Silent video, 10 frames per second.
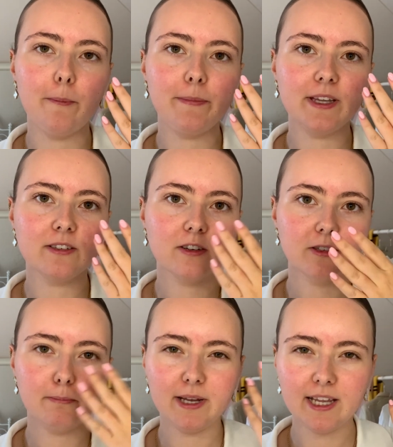it starts
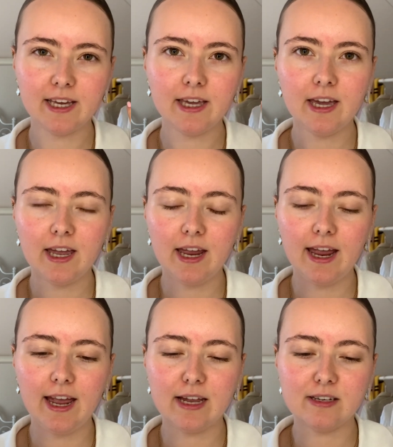pilling,
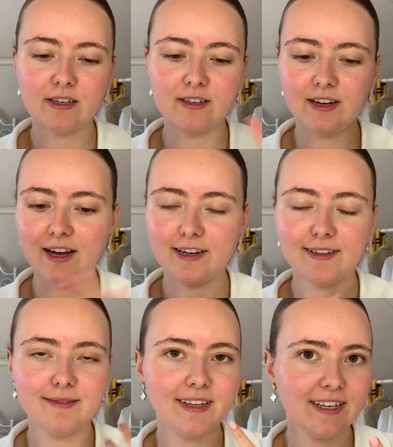and I
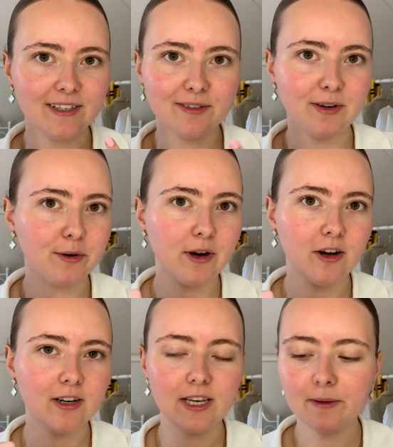think that's very
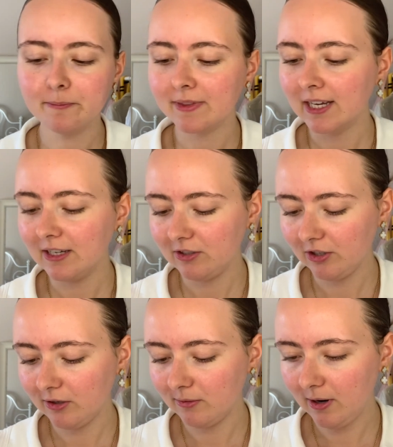ugly.
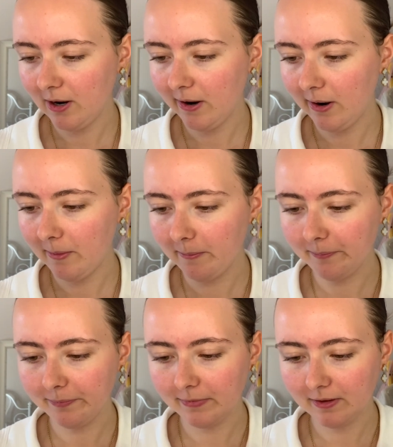So
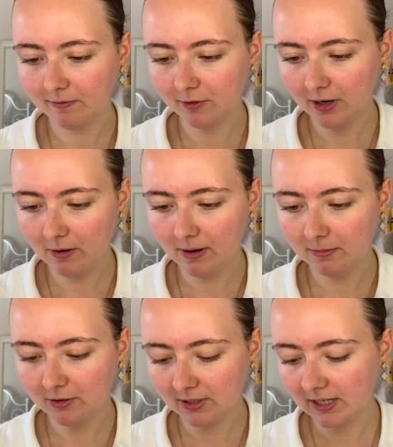for now I'm
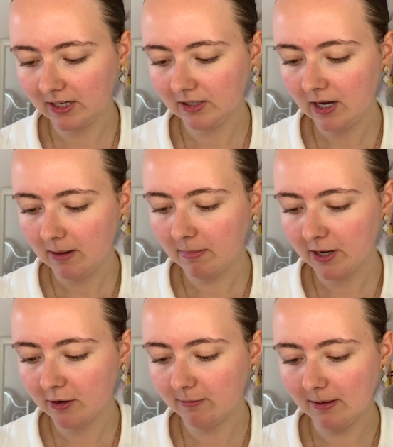using this
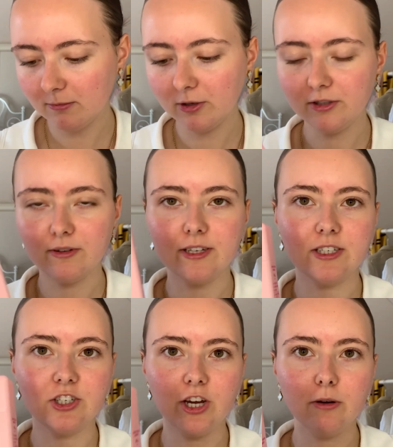Bioma Moisturizing
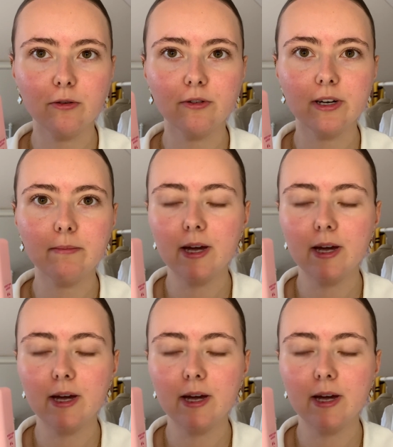Gel Cream.